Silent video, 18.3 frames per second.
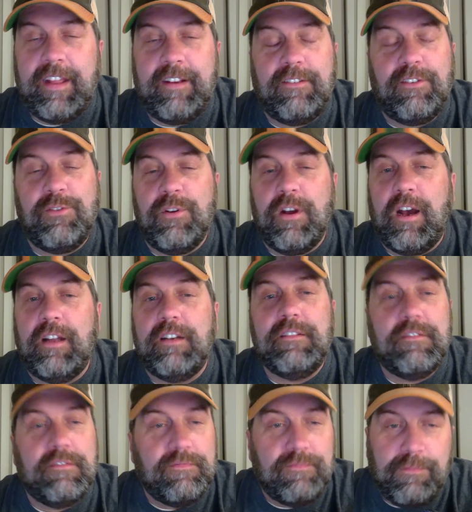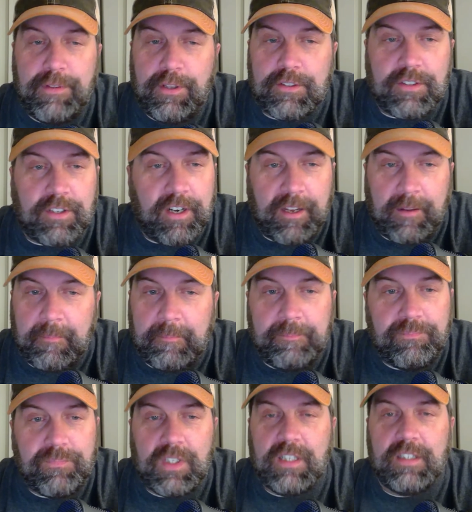I do not filter him
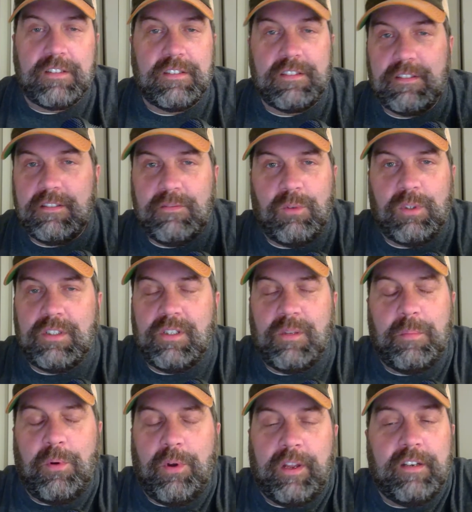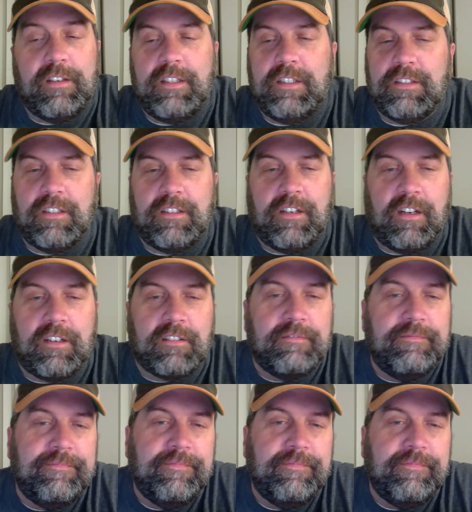because what's the point? He's a dog.